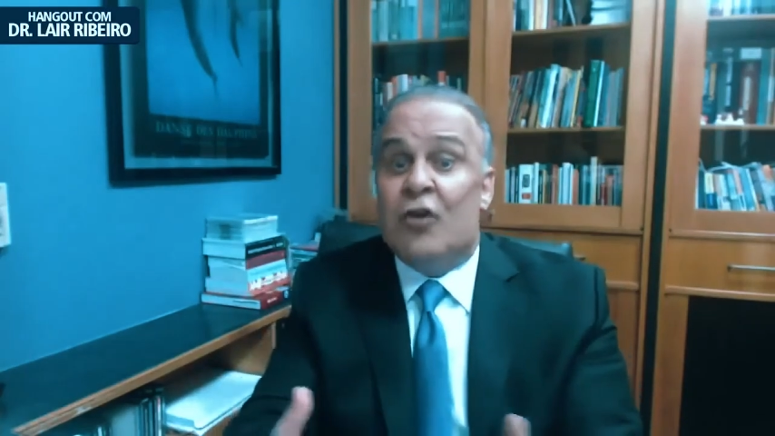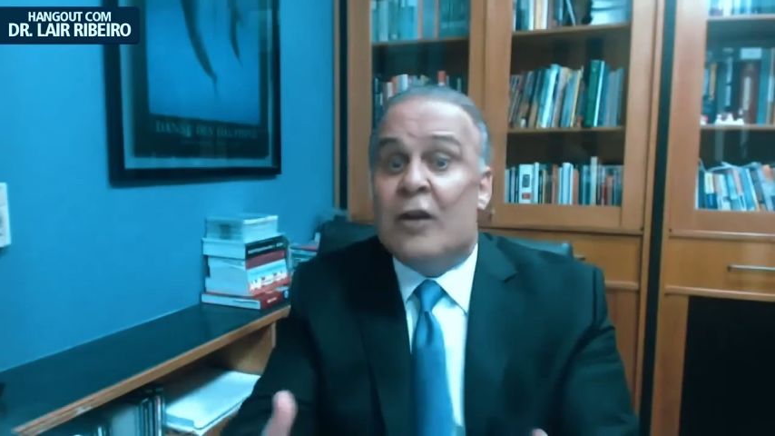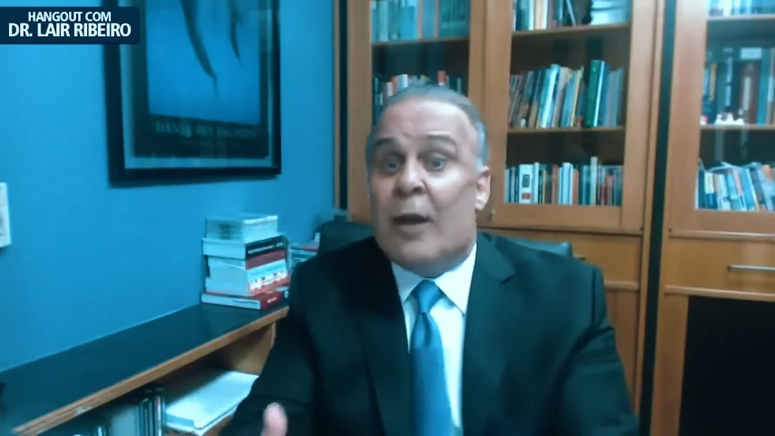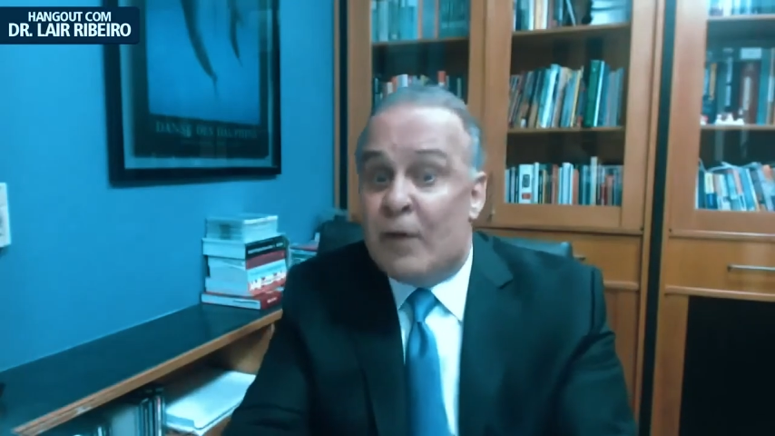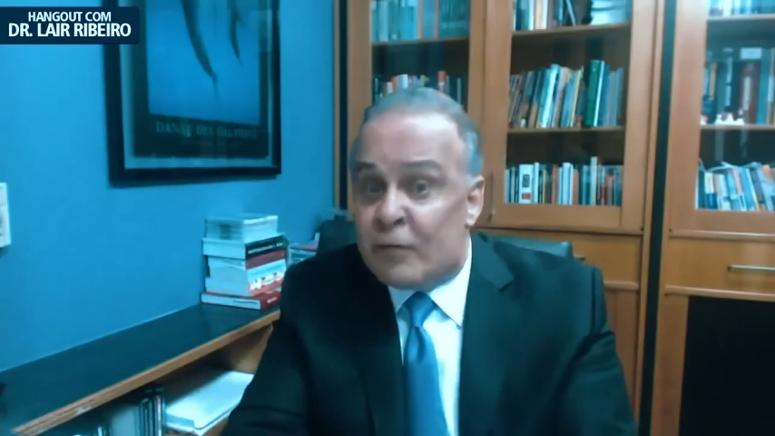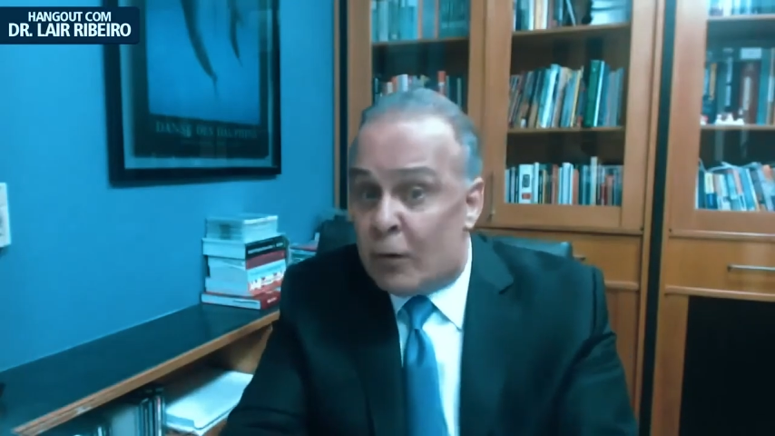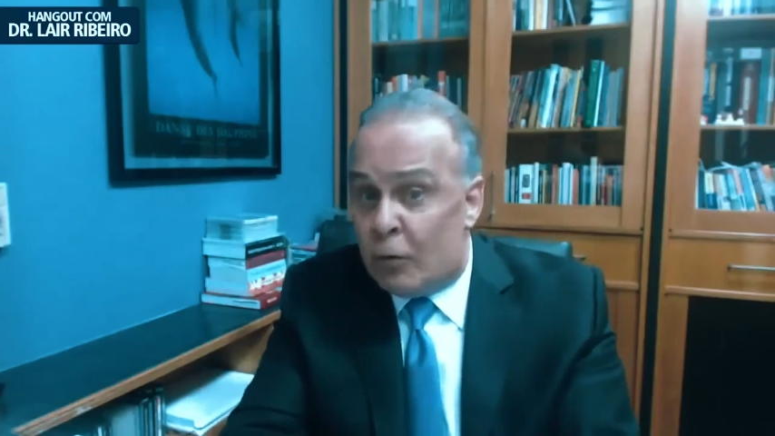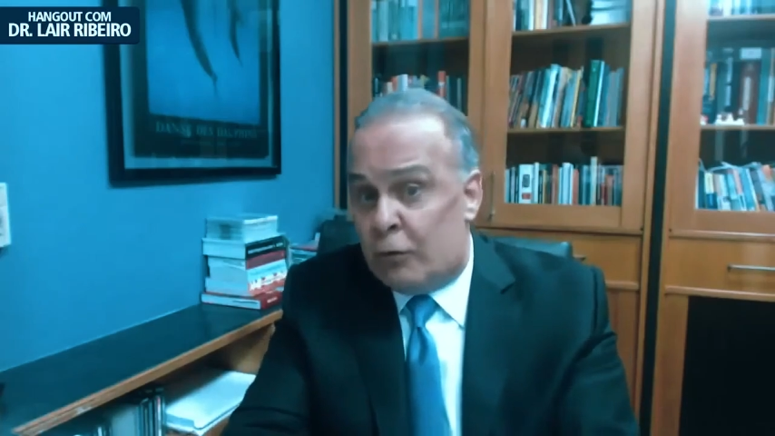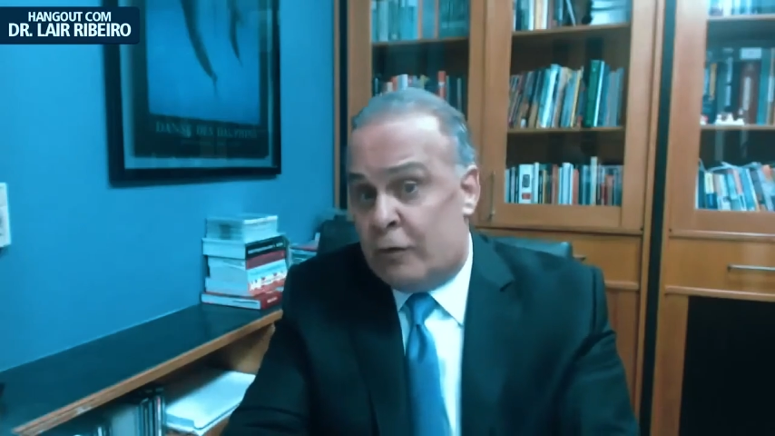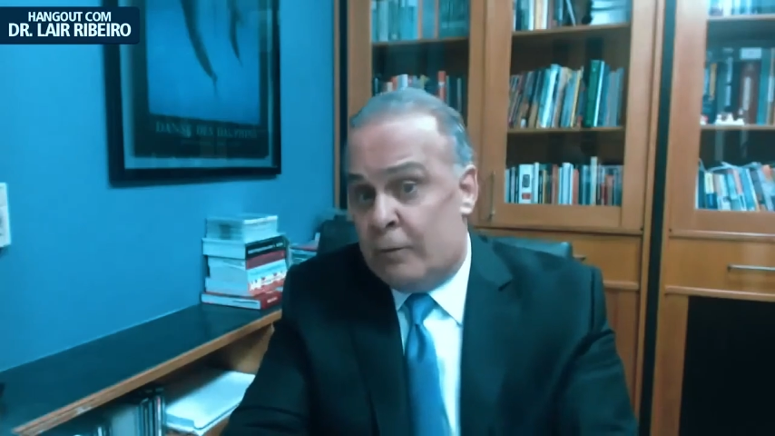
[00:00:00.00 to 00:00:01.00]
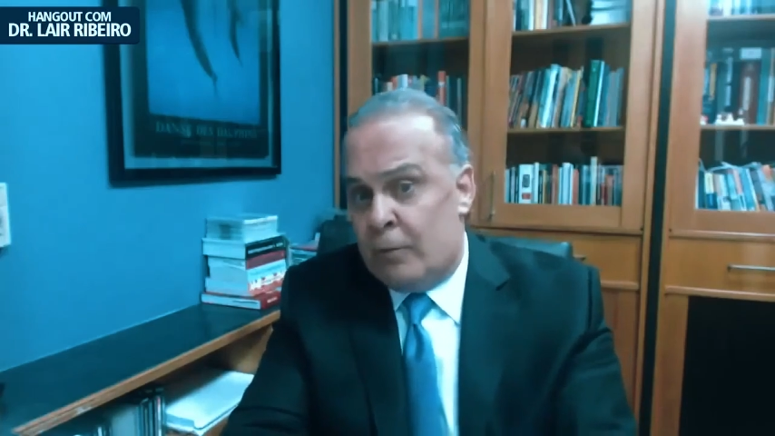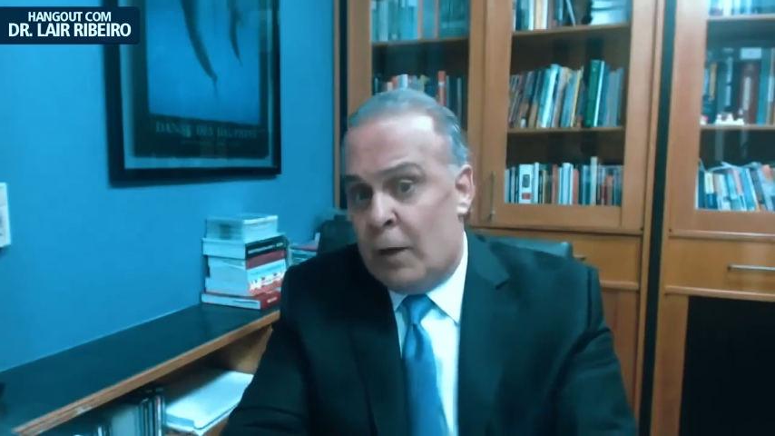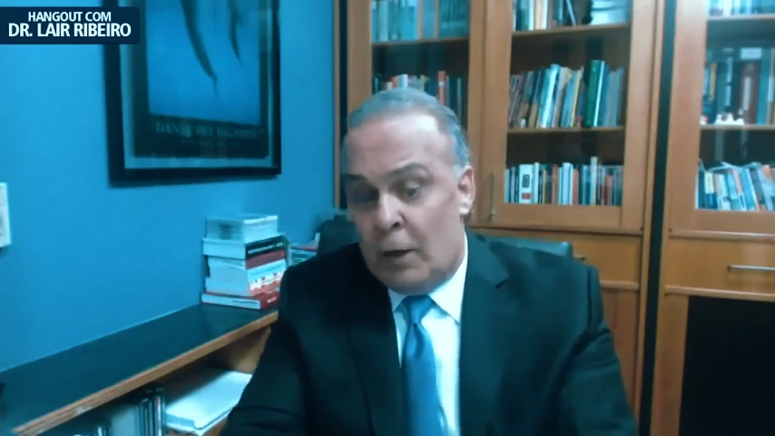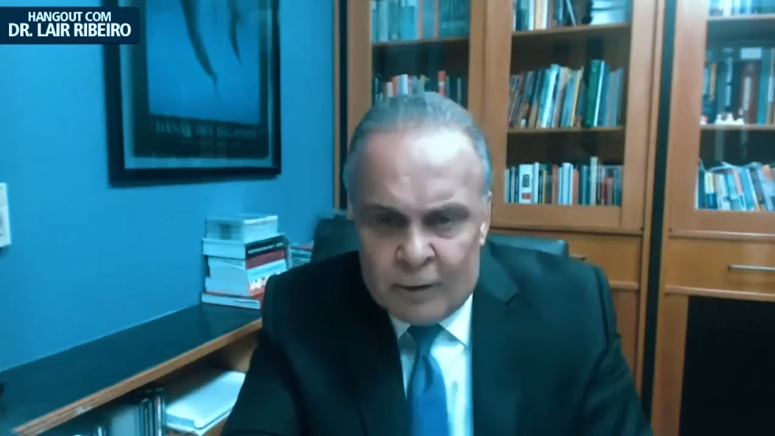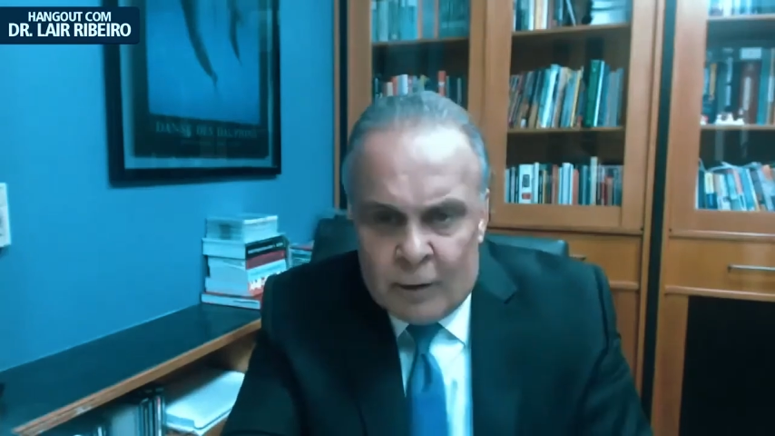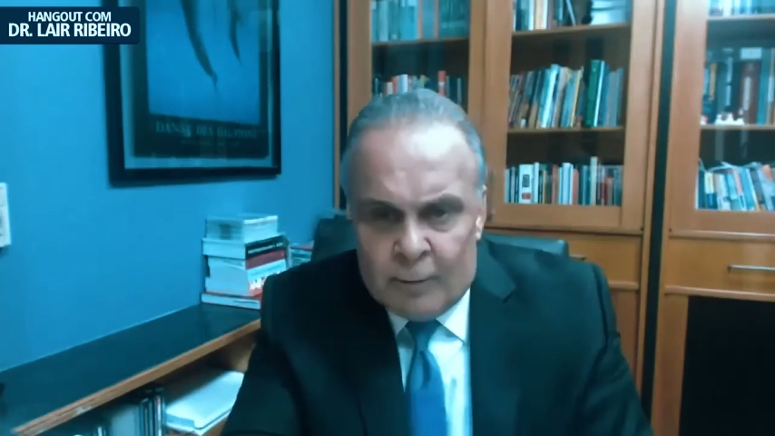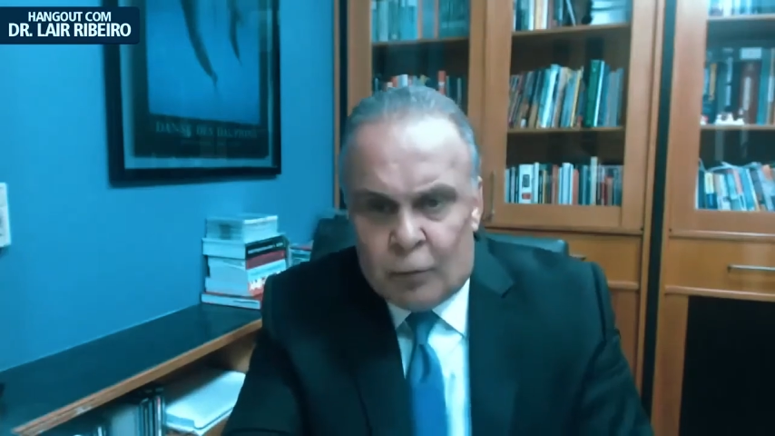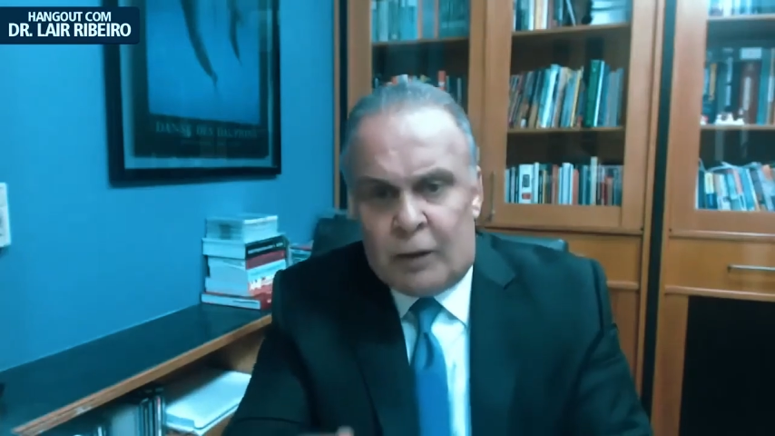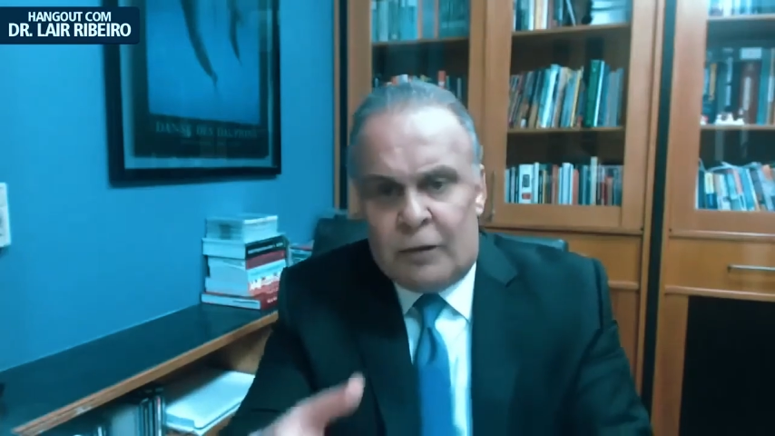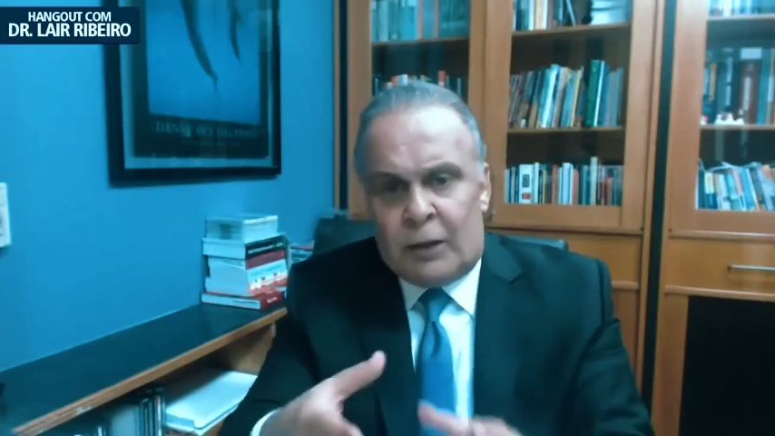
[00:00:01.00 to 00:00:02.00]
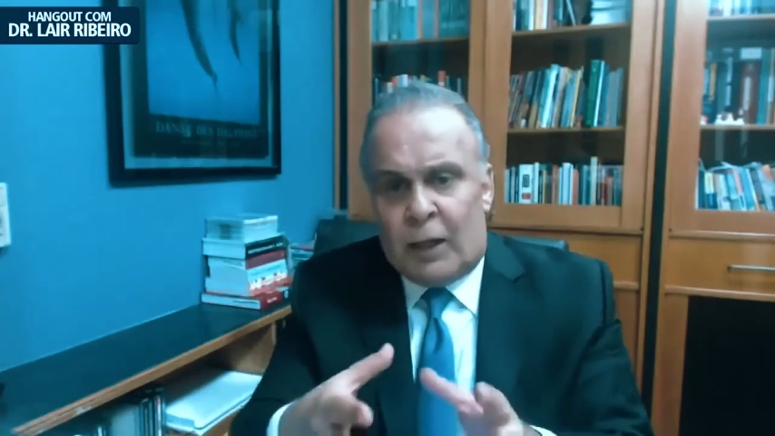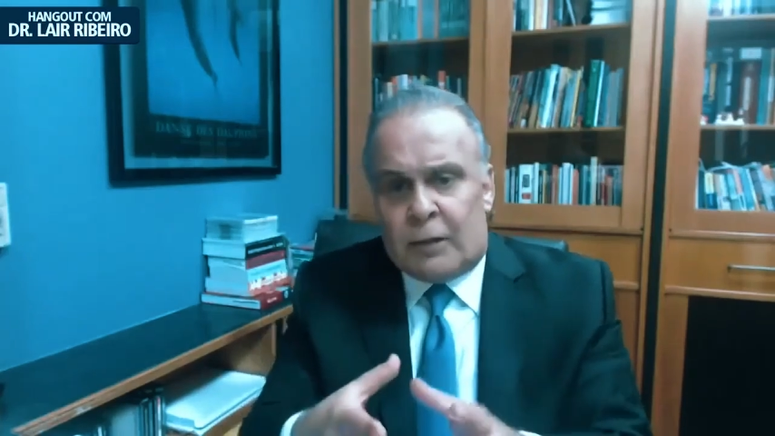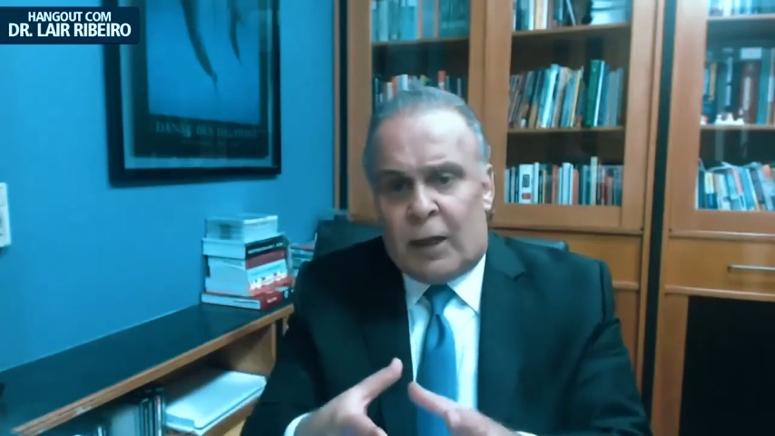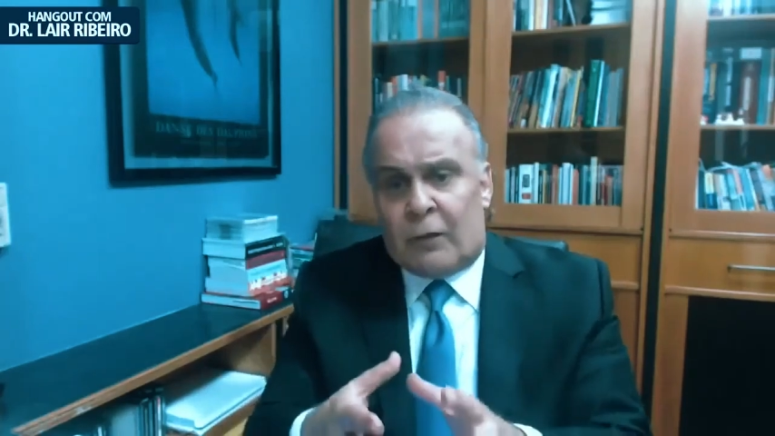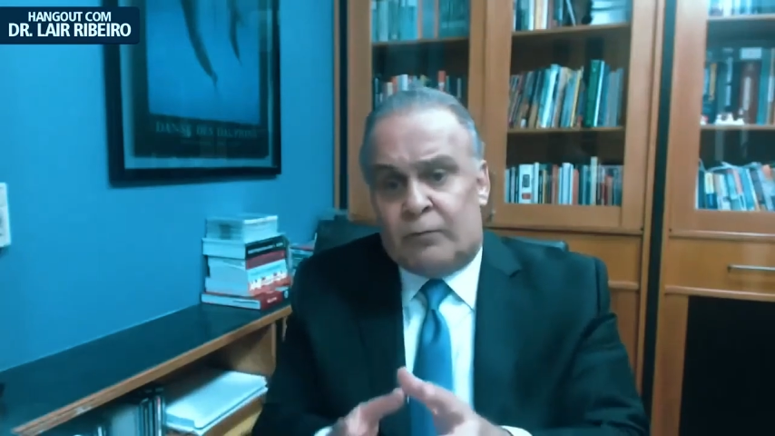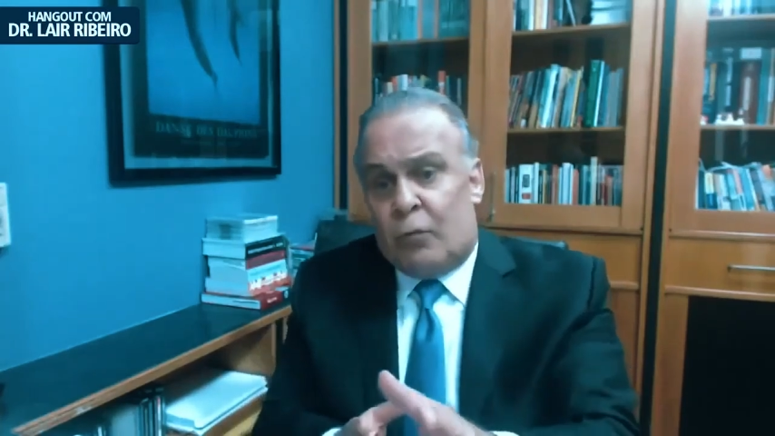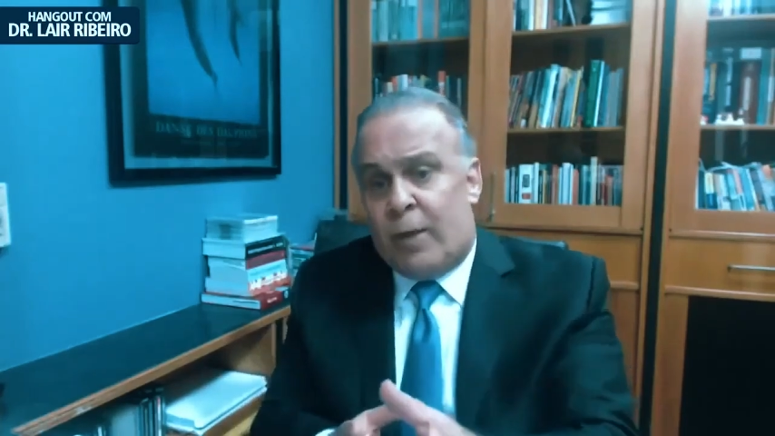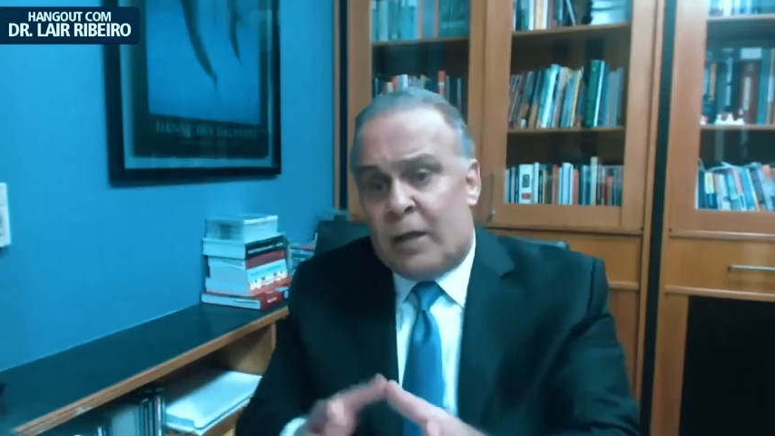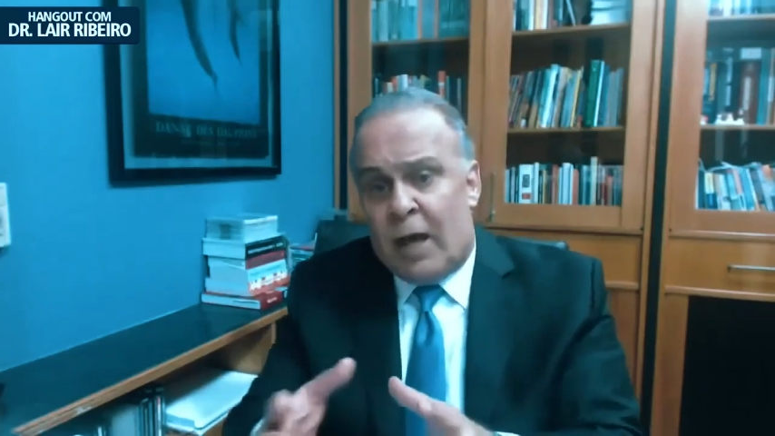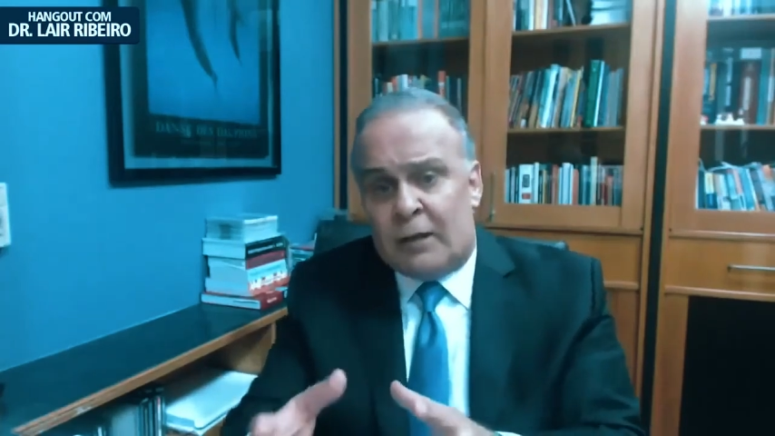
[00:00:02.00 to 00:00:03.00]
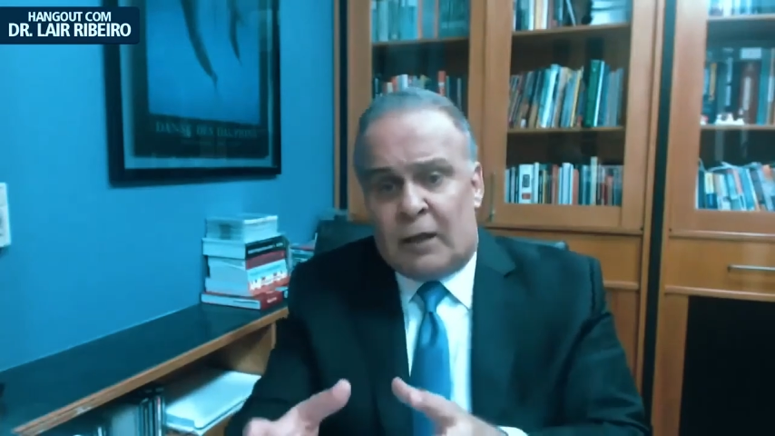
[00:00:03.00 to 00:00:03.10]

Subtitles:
Because nobody wants to eat anything that has fat.